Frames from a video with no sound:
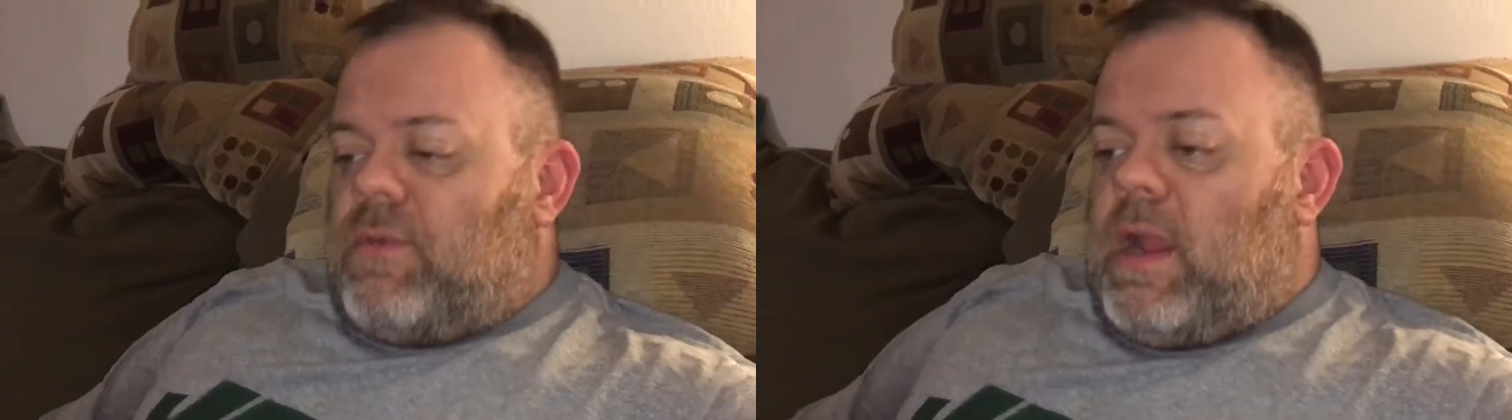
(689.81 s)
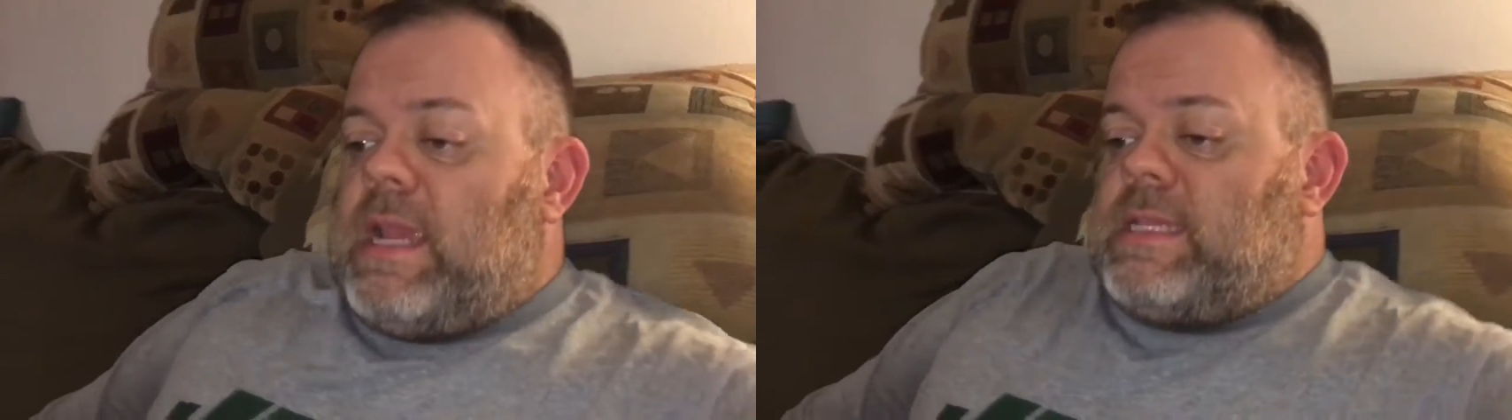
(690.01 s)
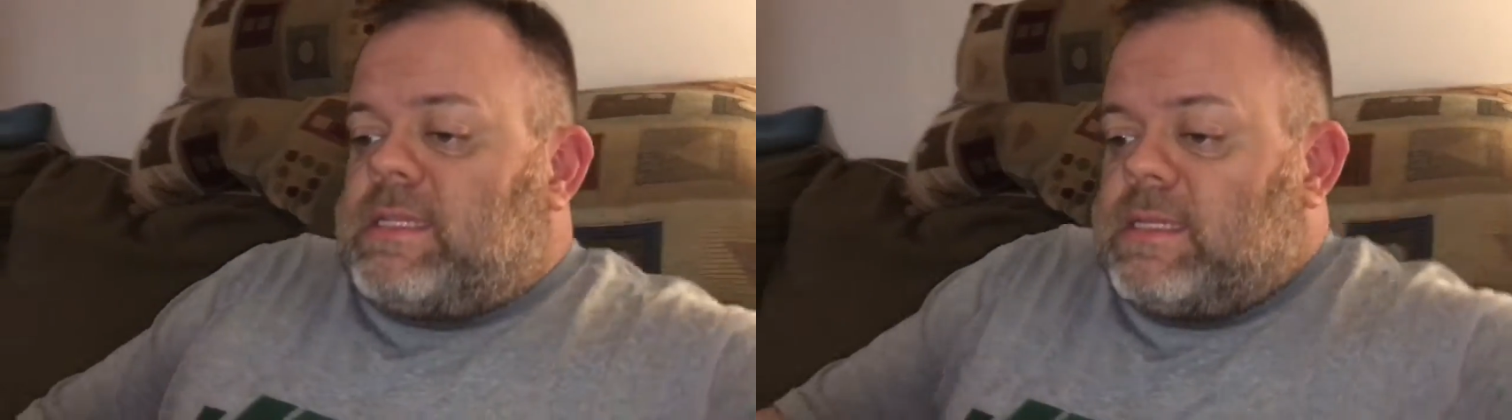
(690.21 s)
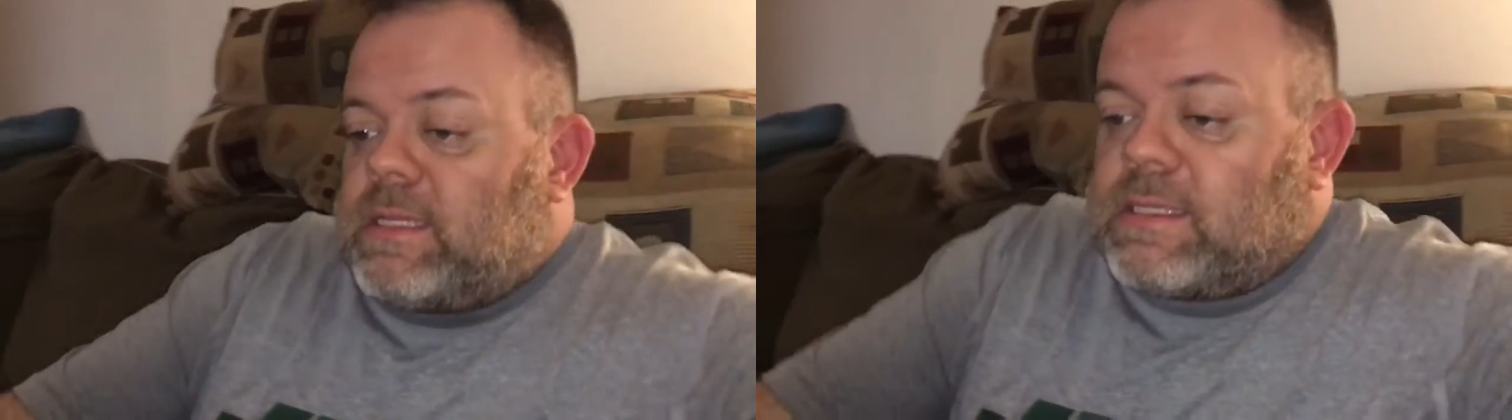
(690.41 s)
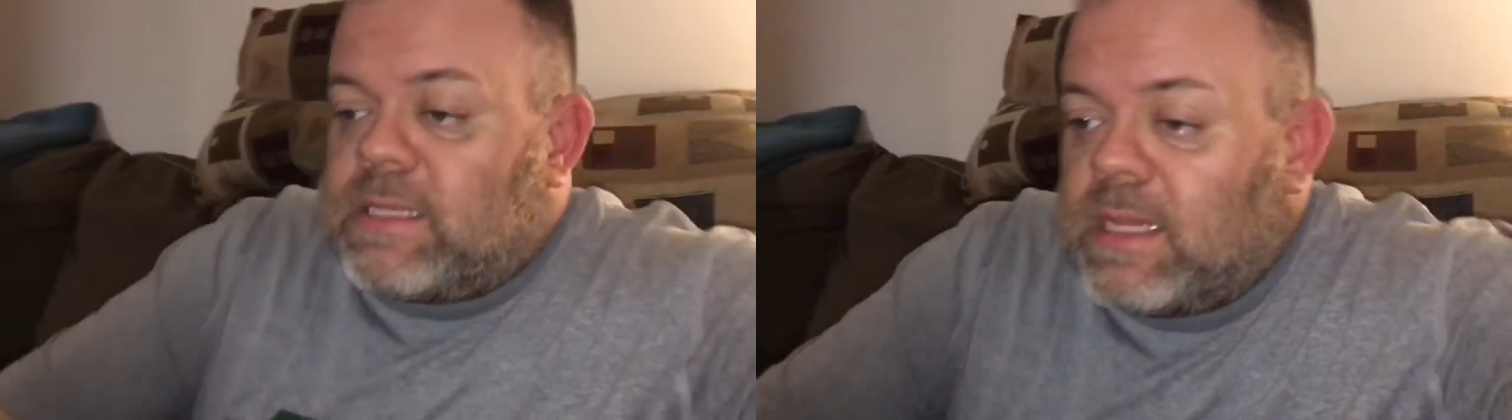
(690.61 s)
rice and
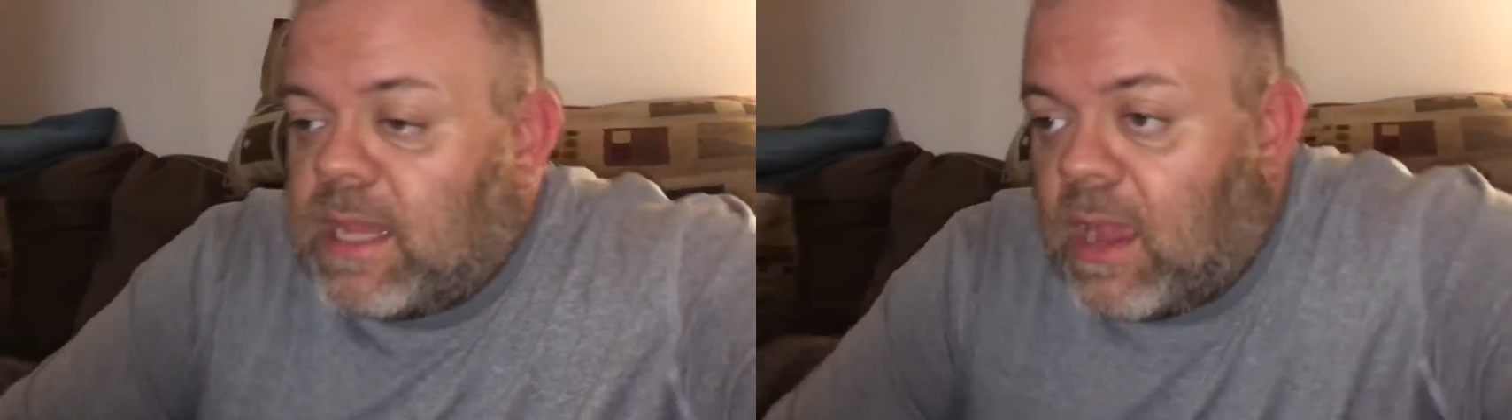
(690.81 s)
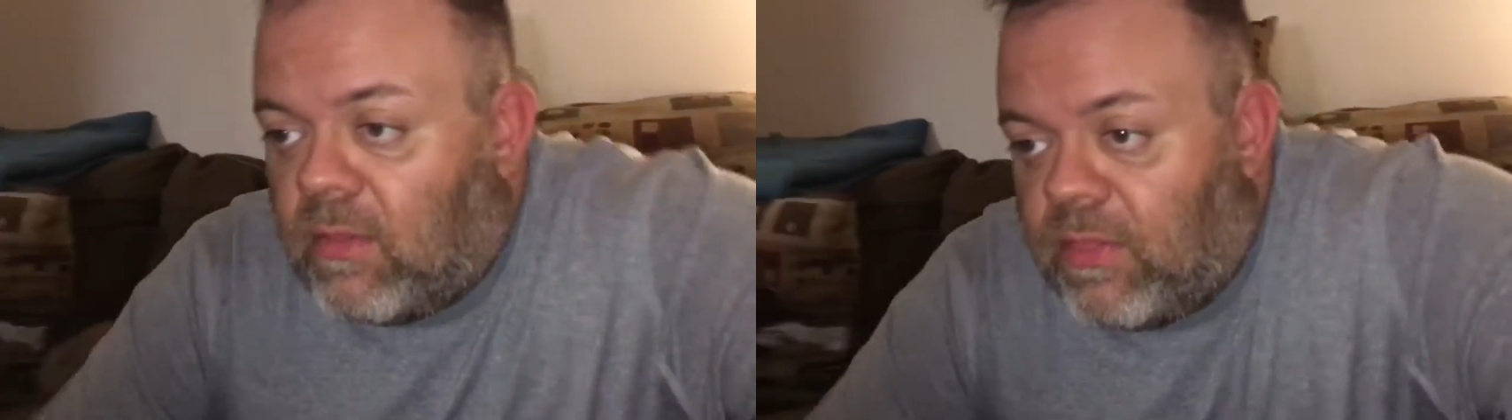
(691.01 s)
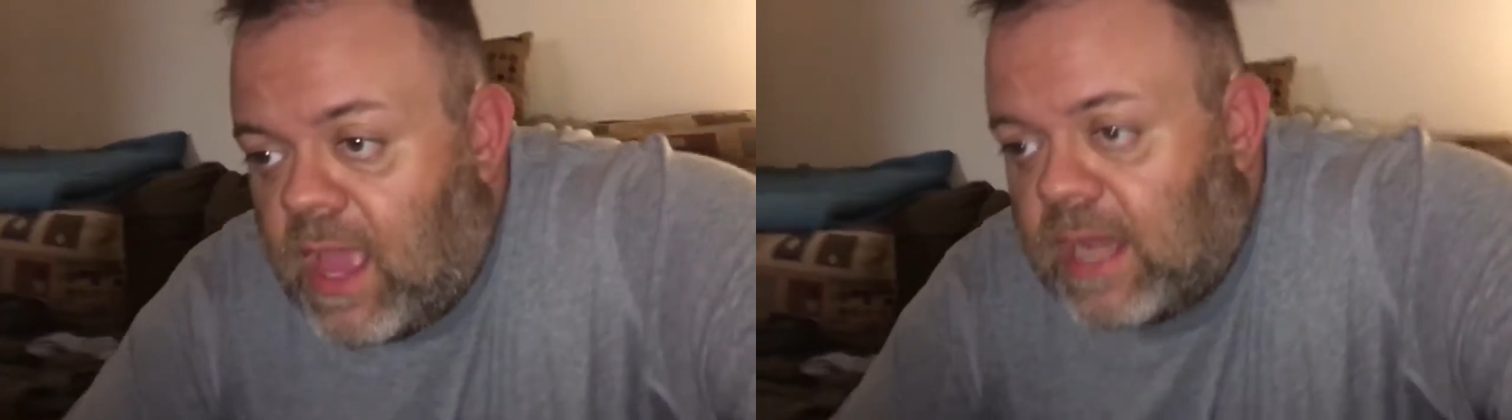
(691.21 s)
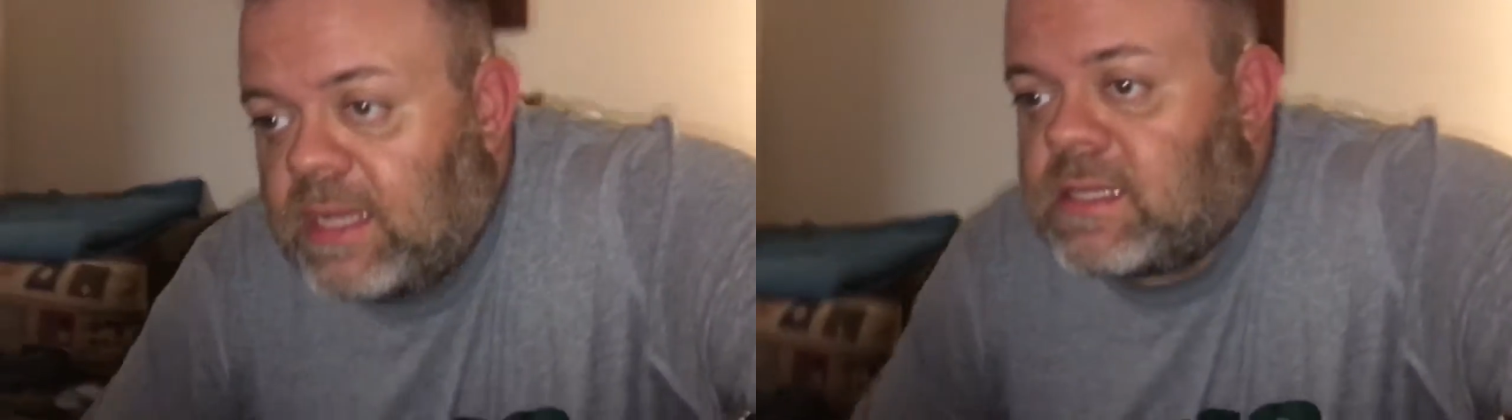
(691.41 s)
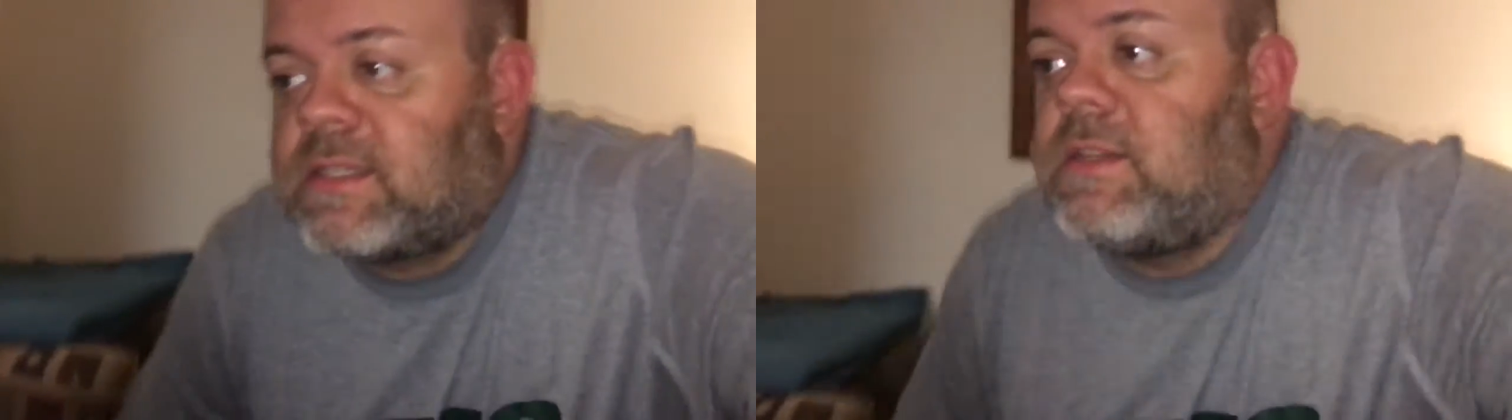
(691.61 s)
see how that
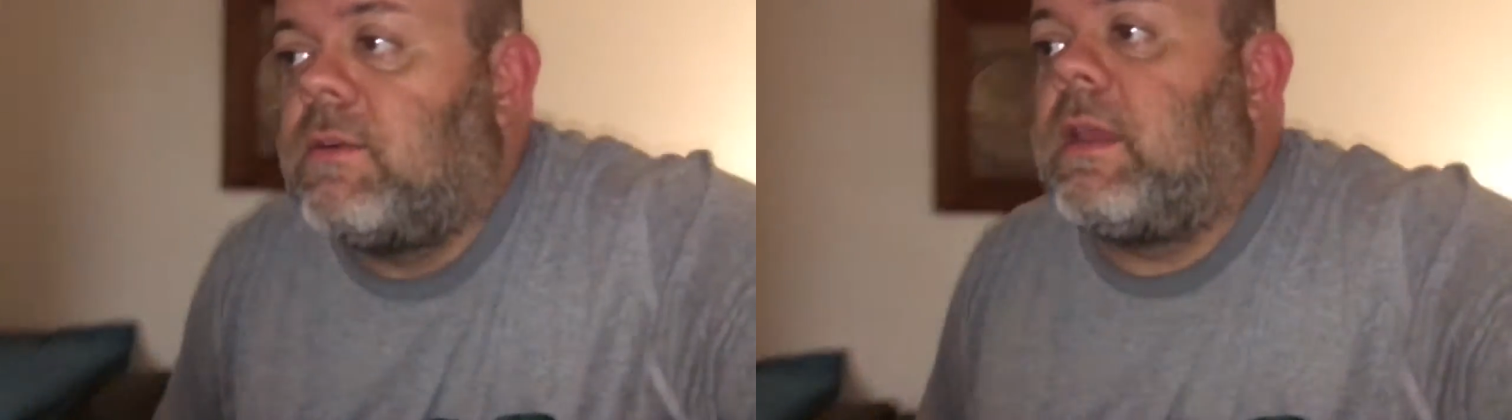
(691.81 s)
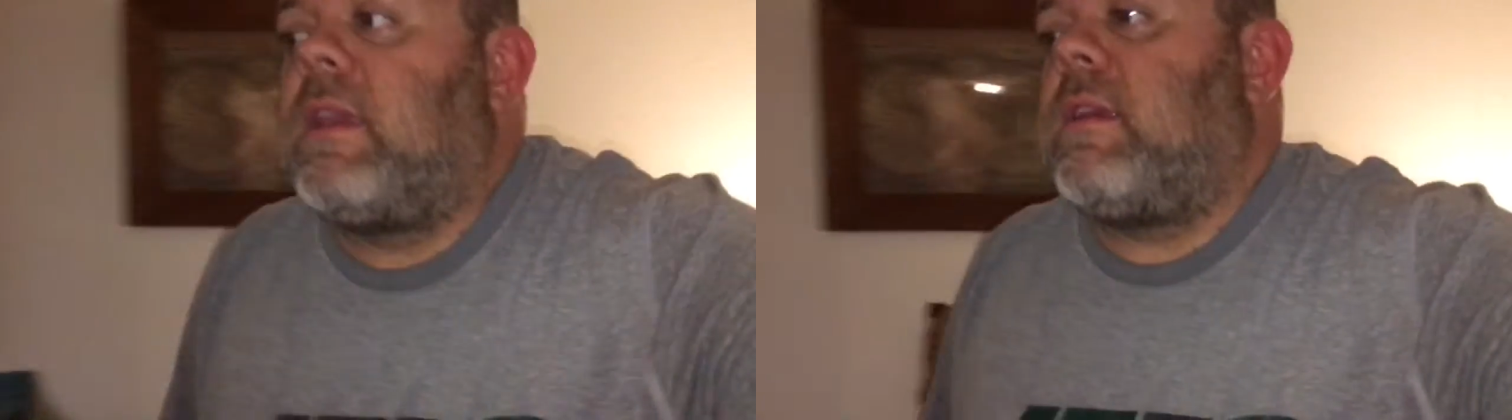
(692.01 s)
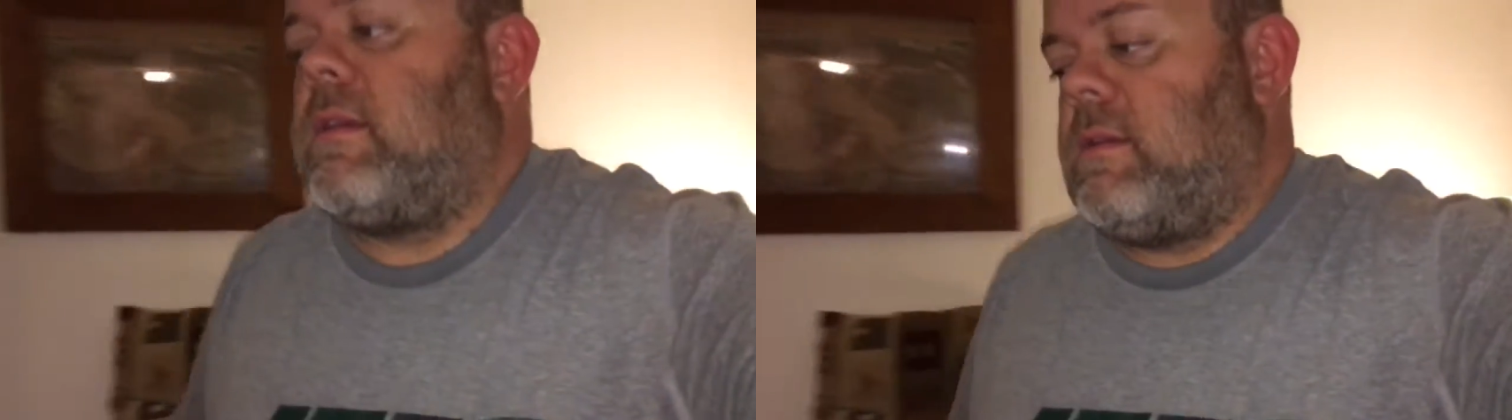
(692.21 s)
is doing.